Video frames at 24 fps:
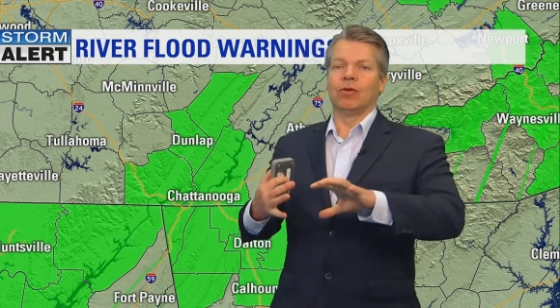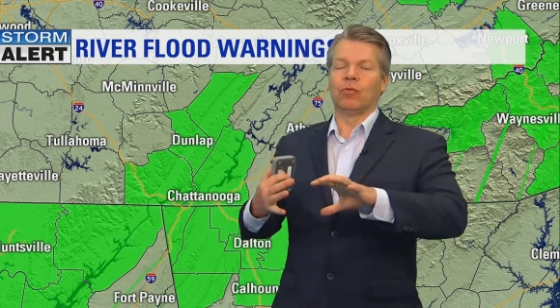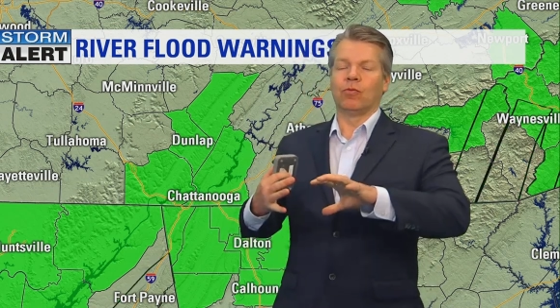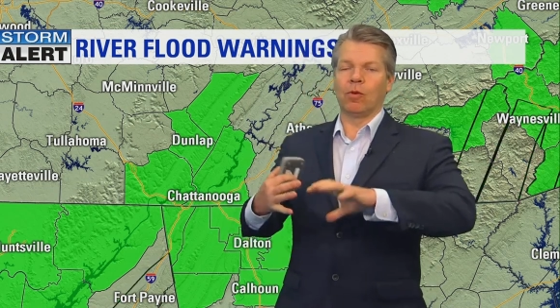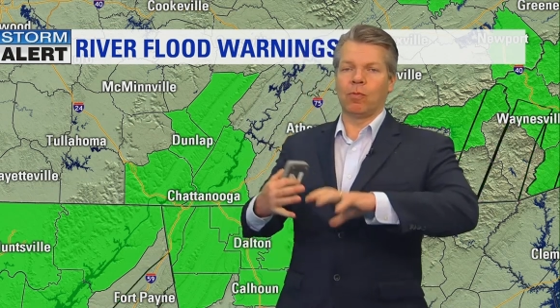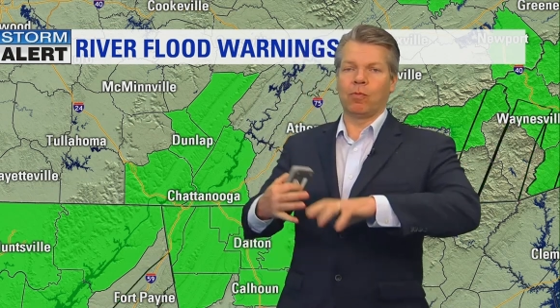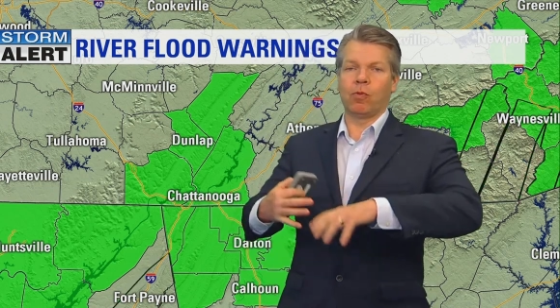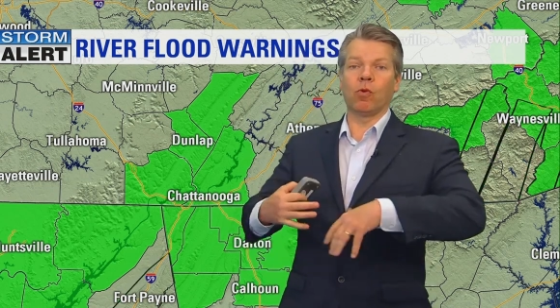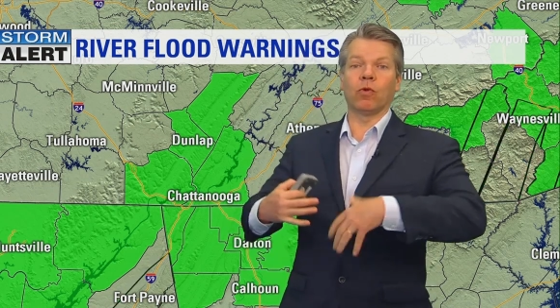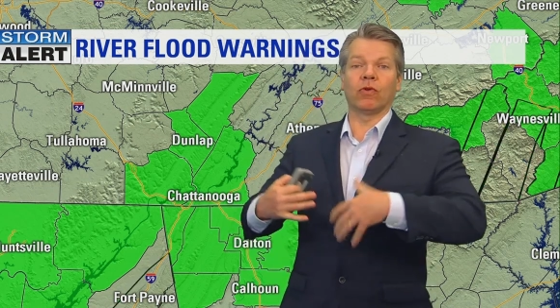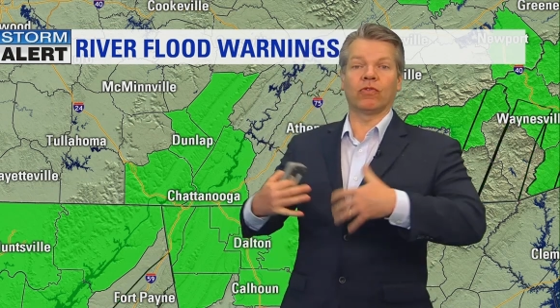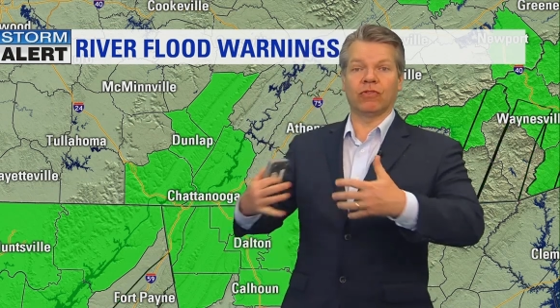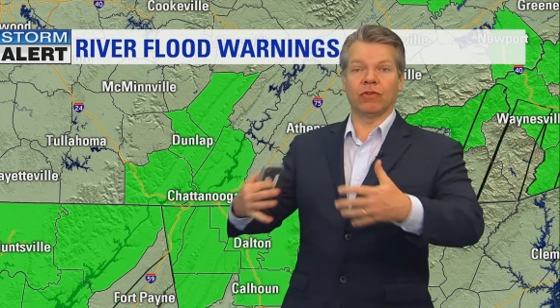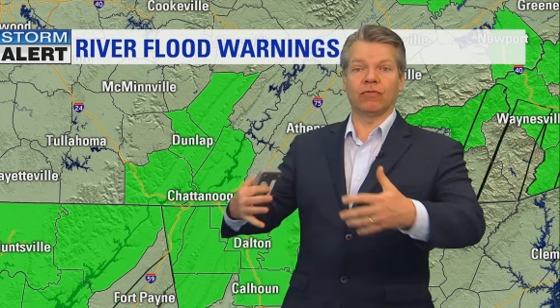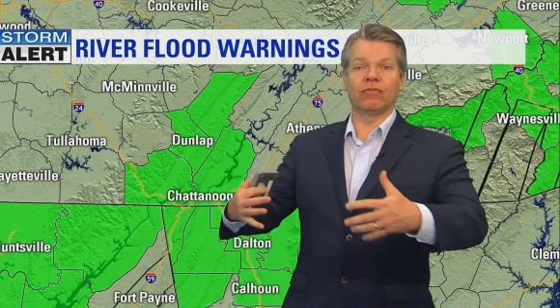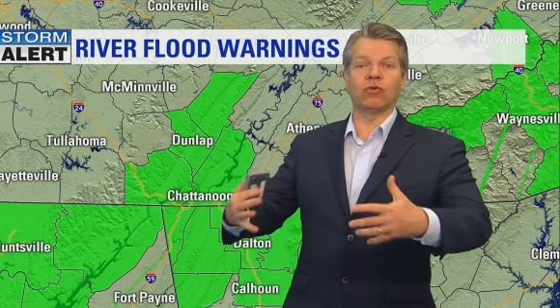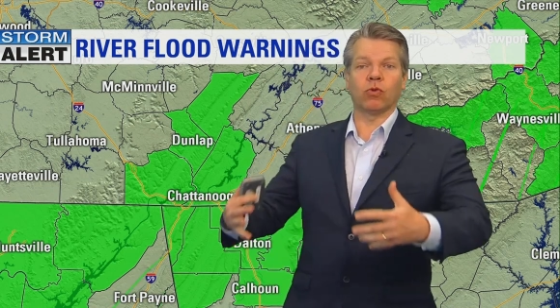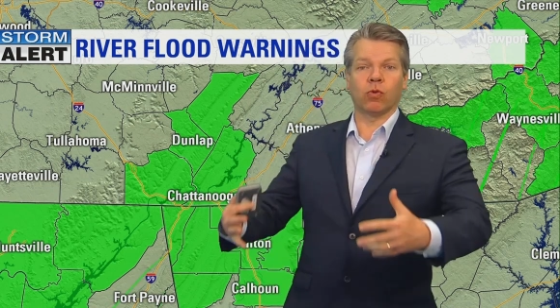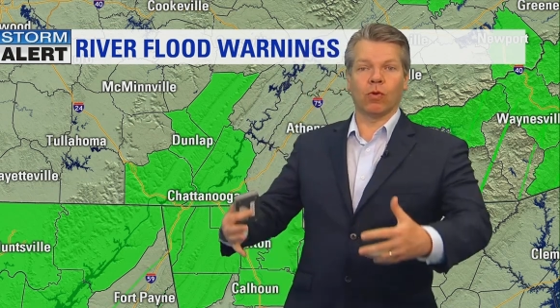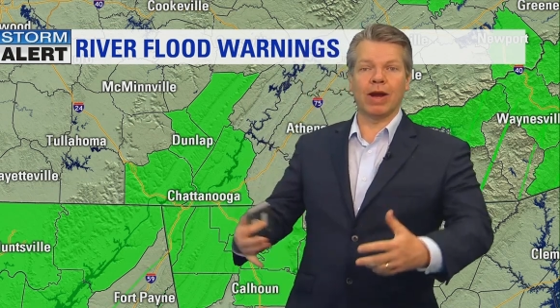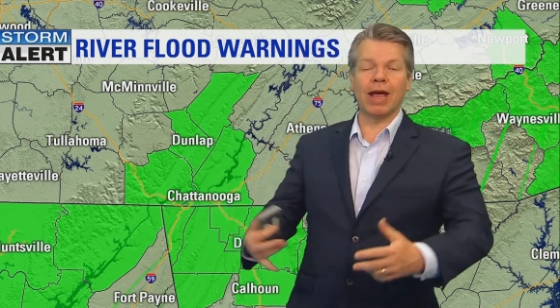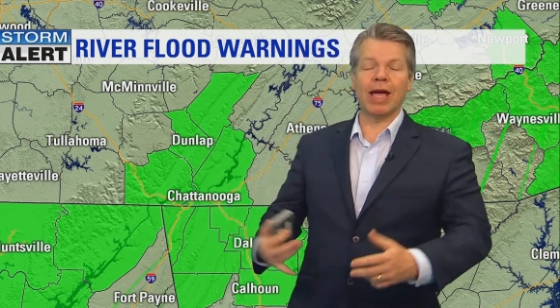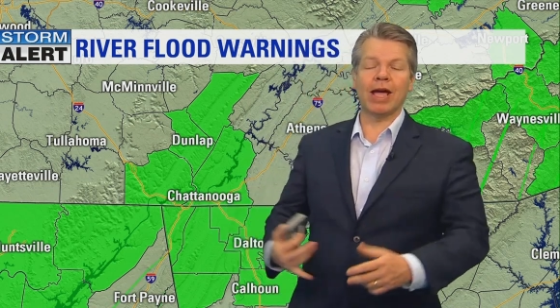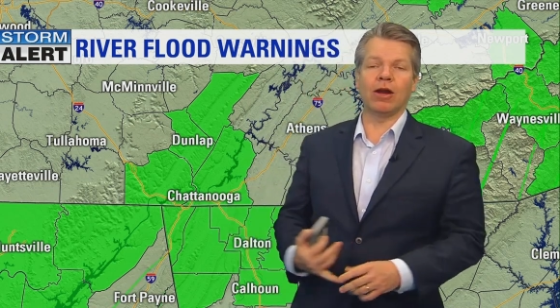reports of
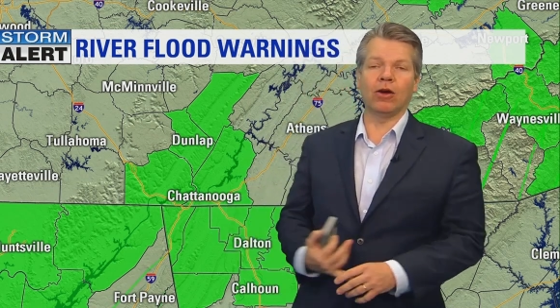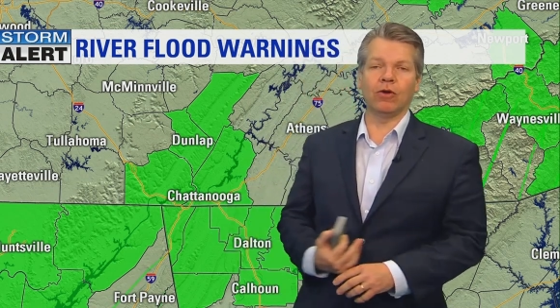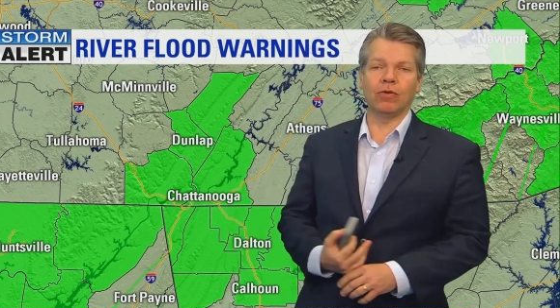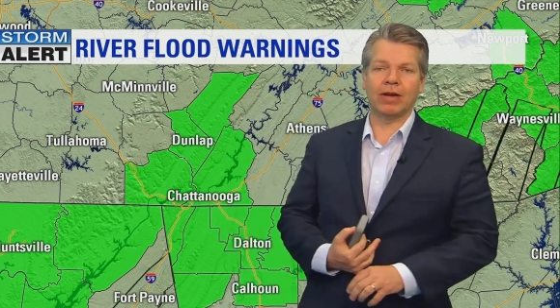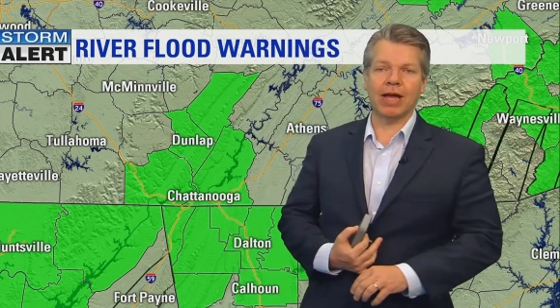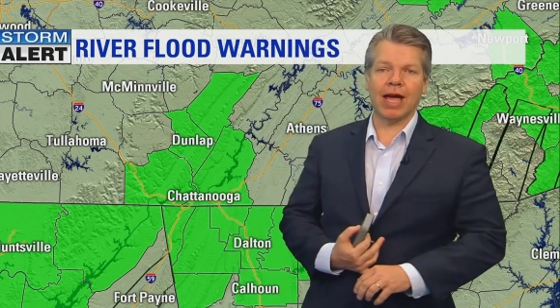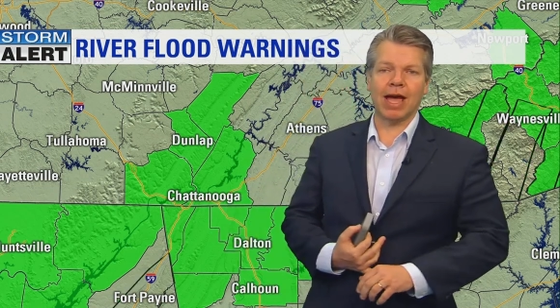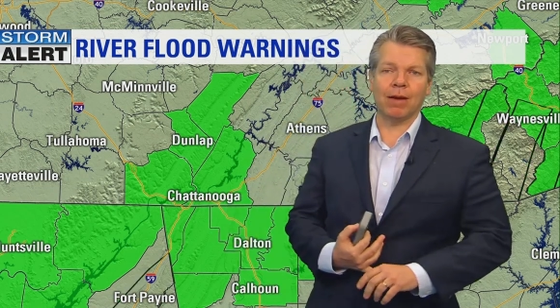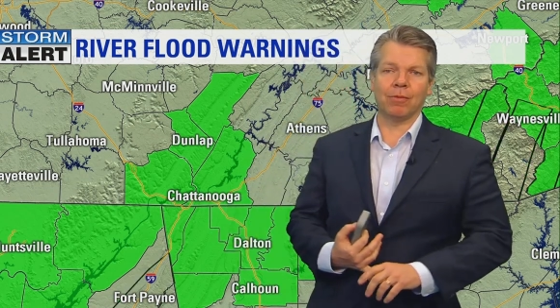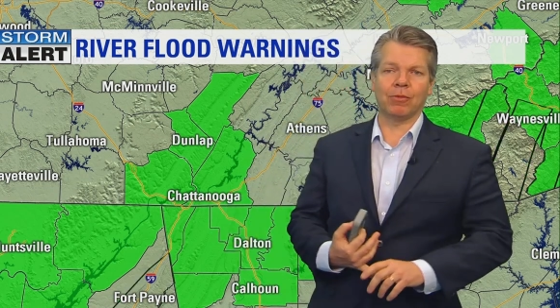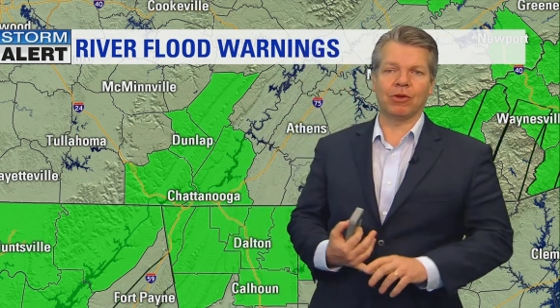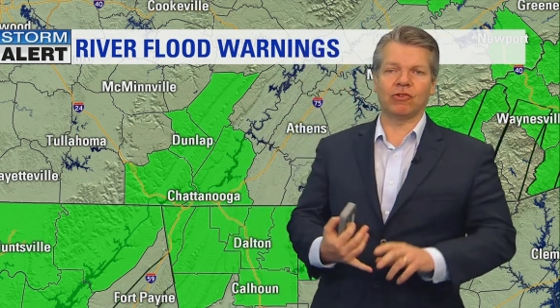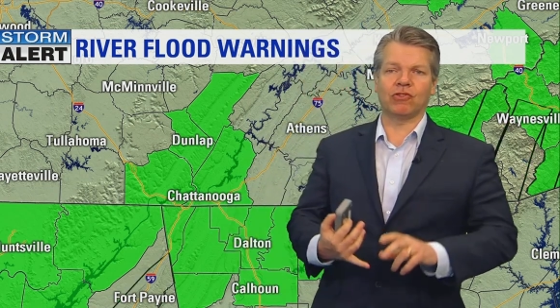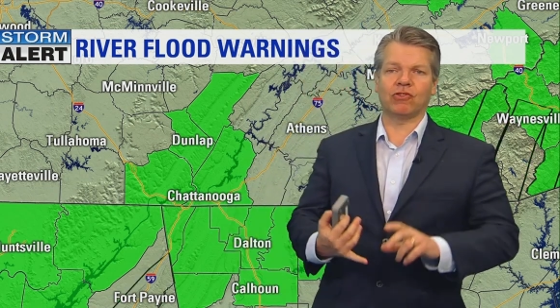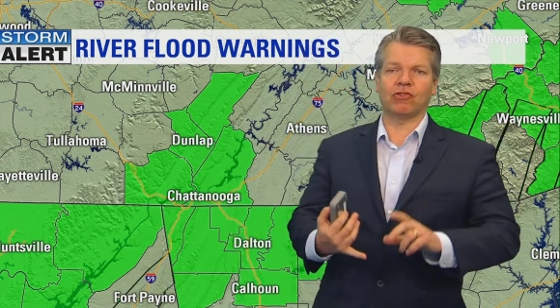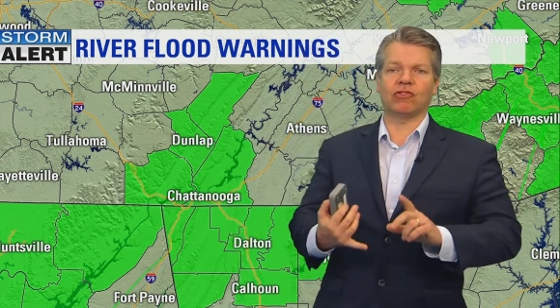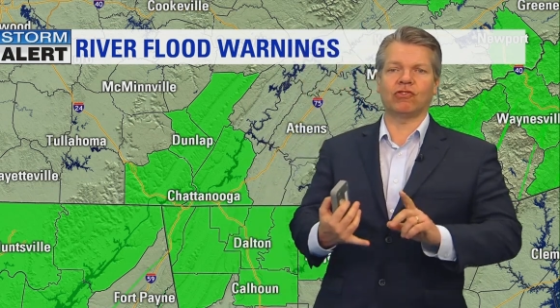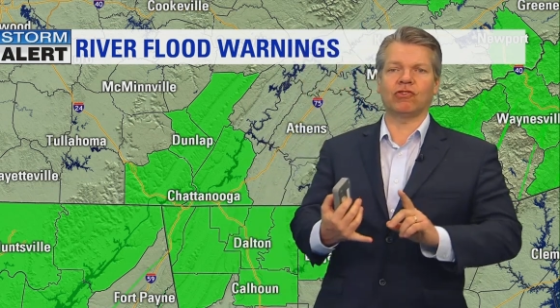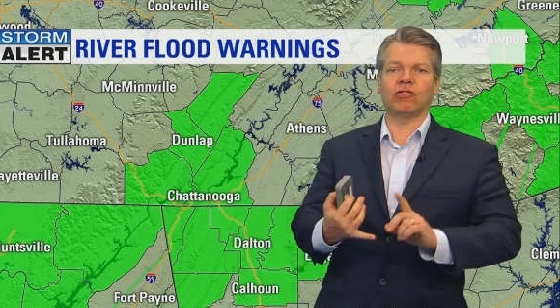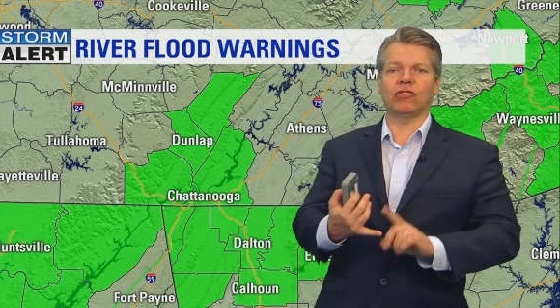tornado damage.